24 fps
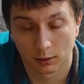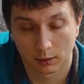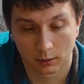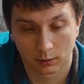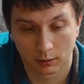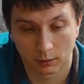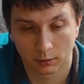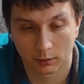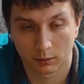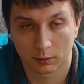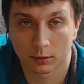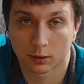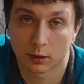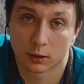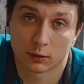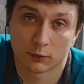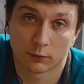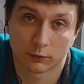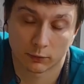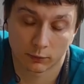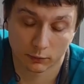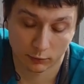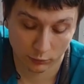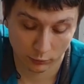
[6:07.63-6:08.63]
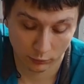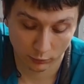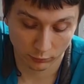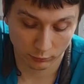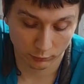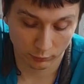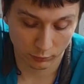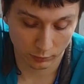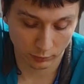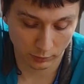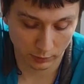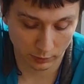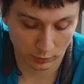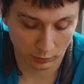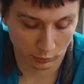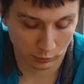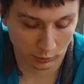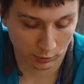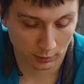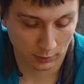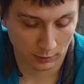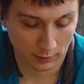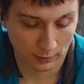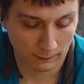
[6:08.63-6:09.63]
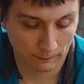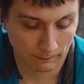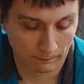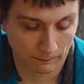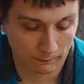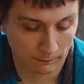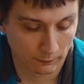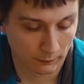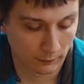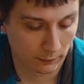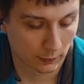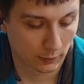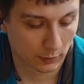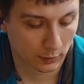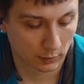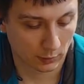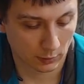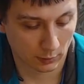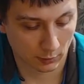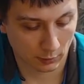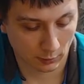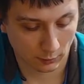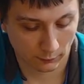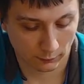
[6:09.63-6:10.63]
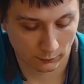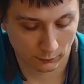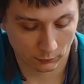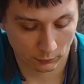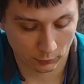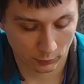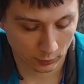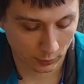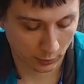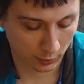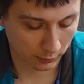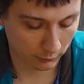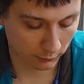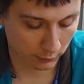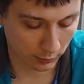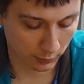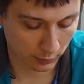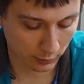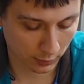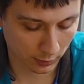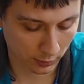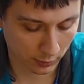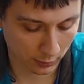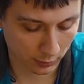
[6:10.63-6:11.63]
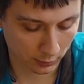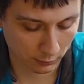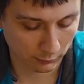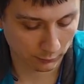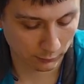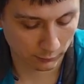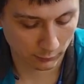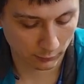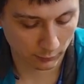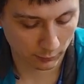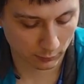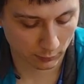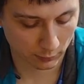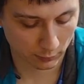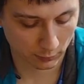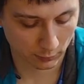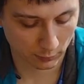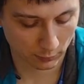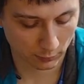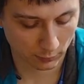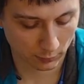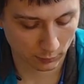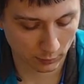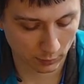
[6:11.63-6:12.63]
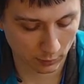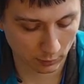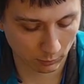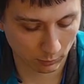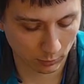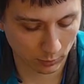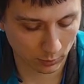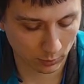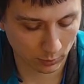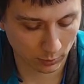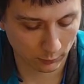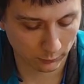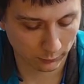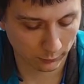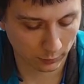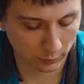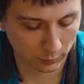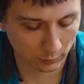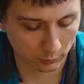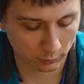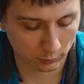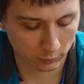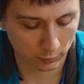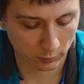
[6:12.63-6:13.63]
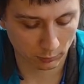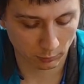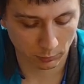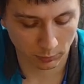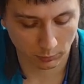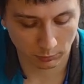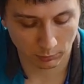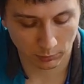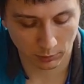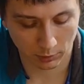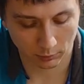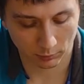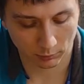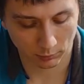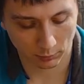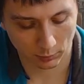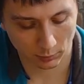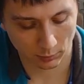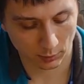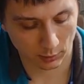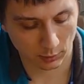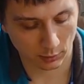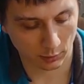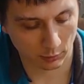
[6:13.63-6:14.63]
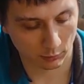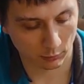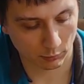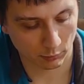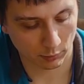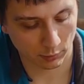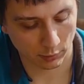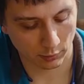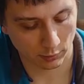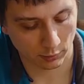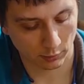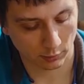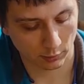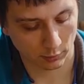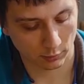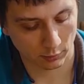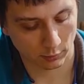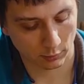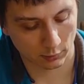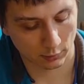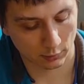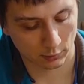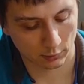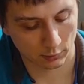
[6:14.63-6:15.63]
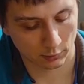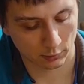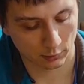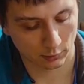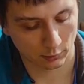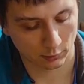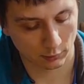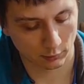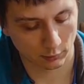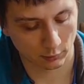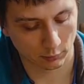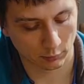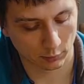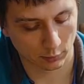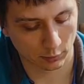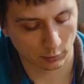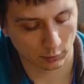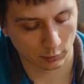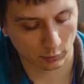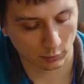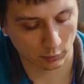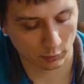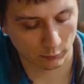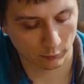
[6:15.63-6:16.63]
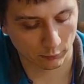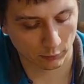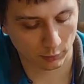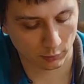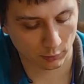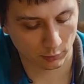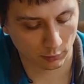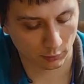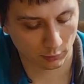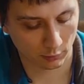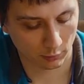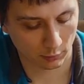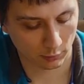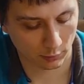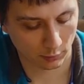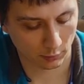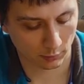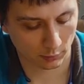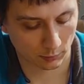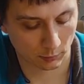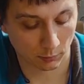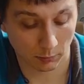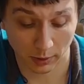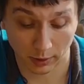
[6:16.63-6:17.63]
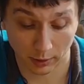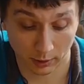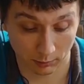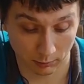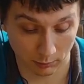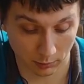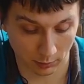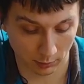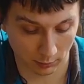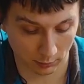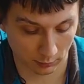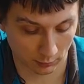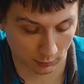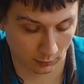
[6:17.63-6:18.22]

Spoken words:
ESC for servo winch. As for receiver itself, I believe it will be mounted somewhere on the servo, maybe